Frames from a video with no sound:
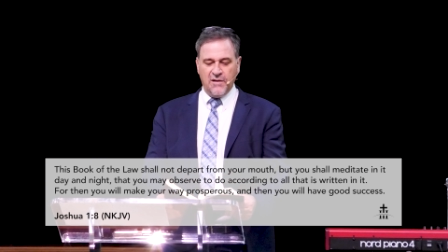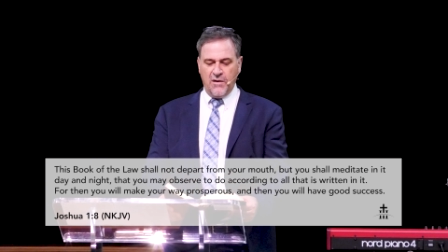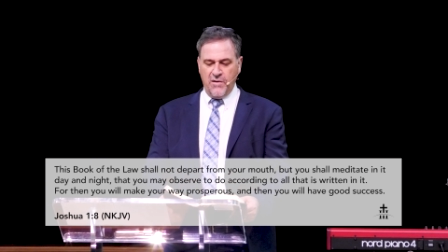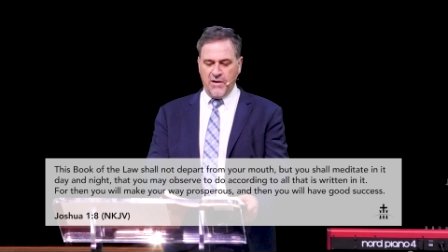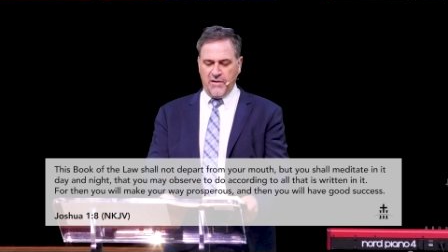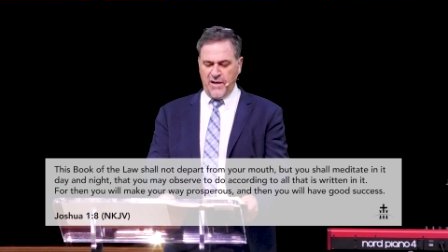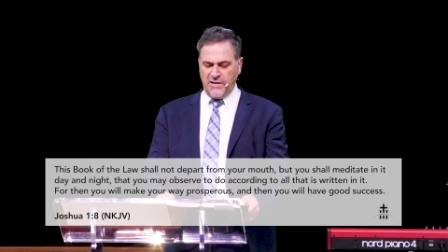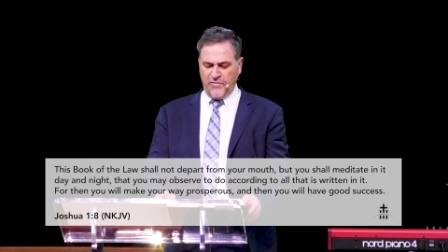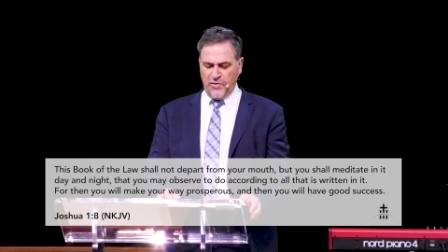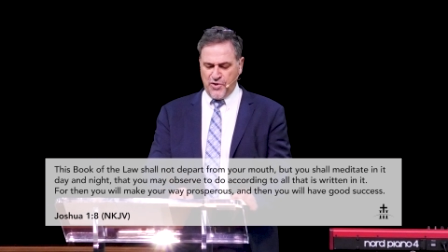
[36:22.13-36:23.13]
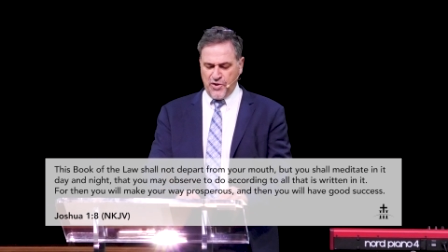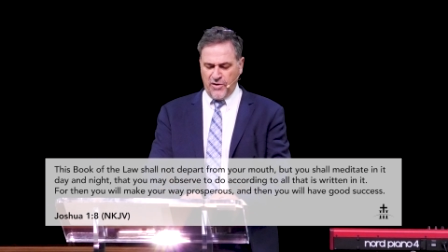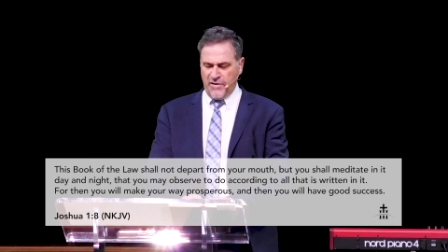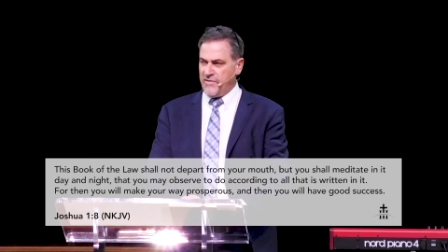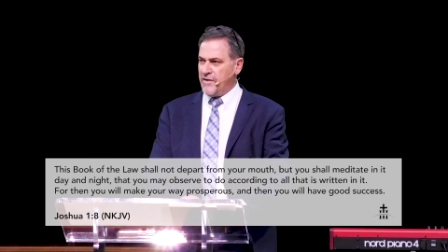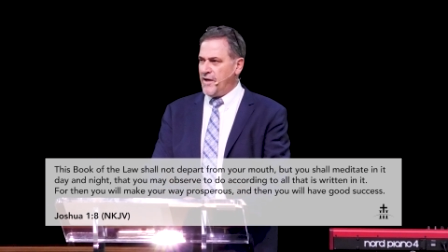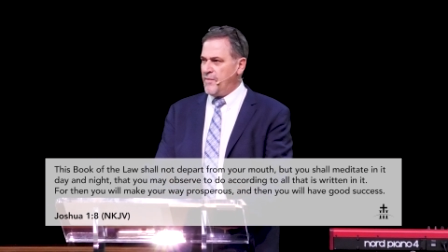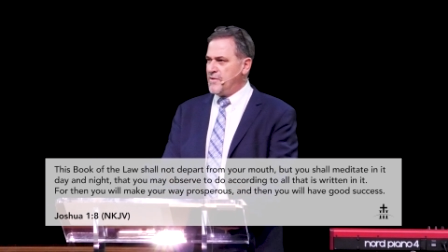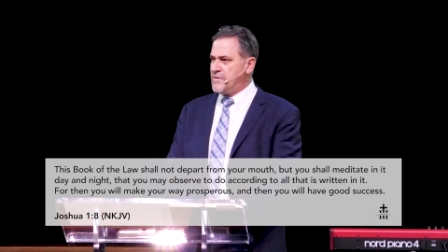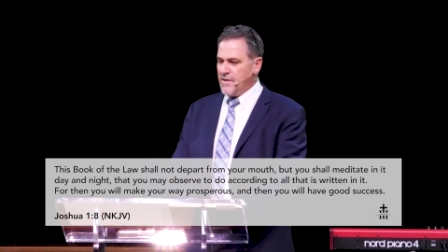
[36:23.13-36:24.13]
Oh, yeah, that's for Jonathan. I
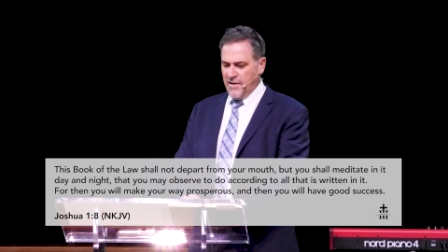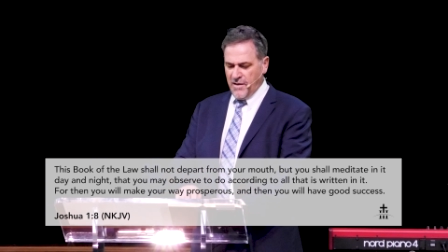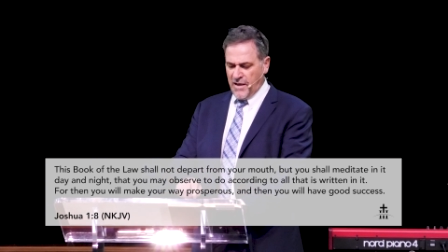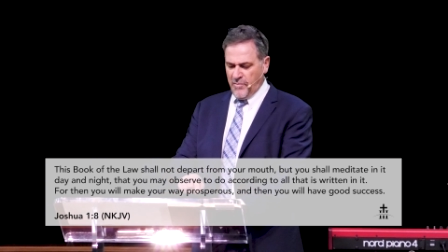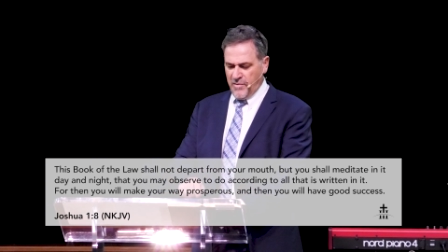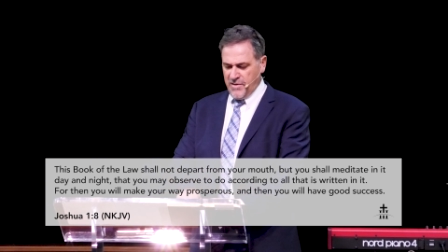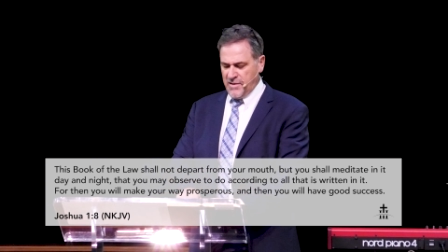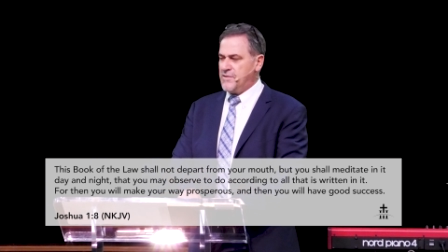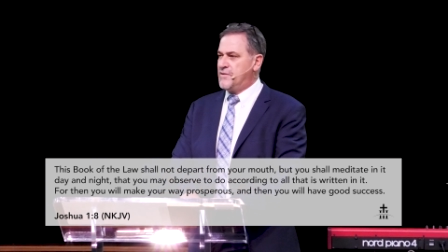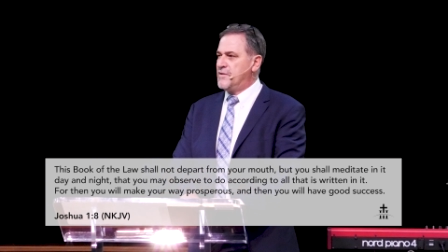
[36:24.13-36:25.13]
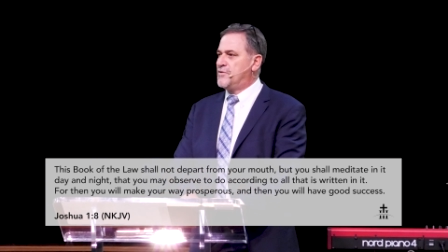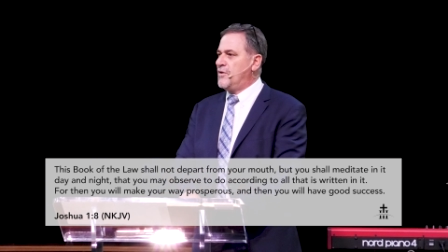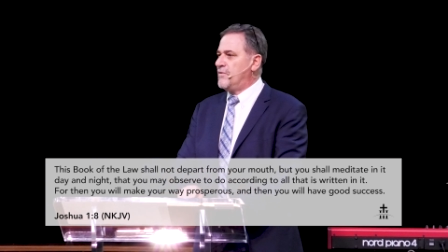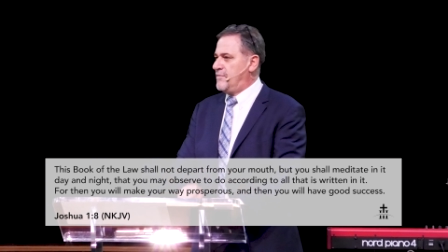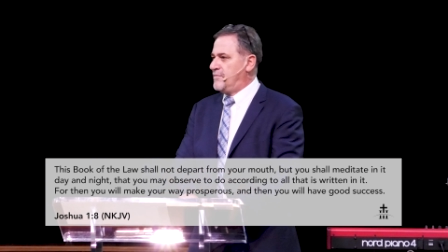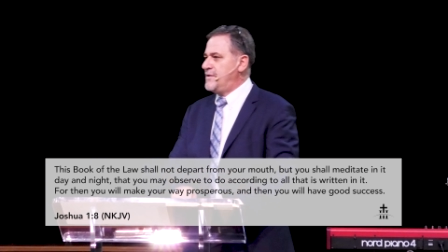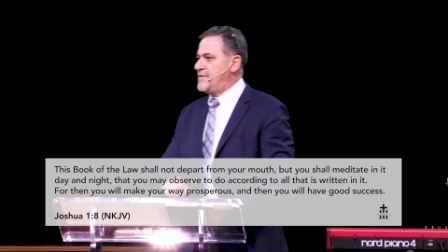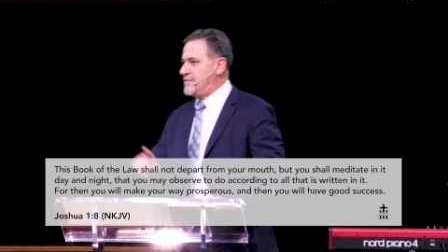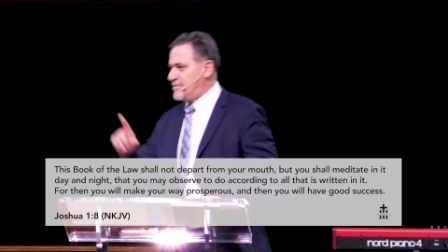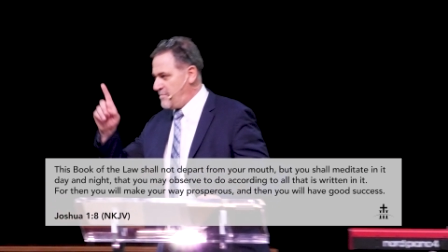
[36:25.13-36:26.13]
must, I'm this, John, this
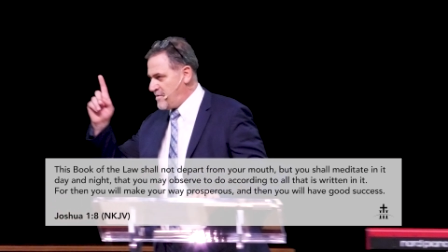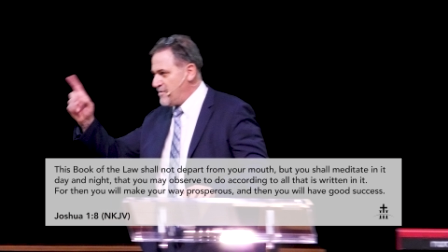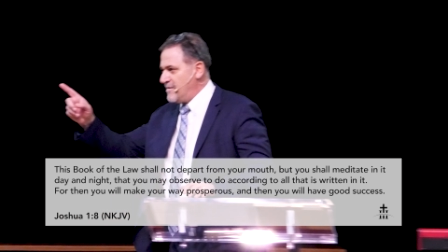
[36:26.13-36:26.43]
is scripture.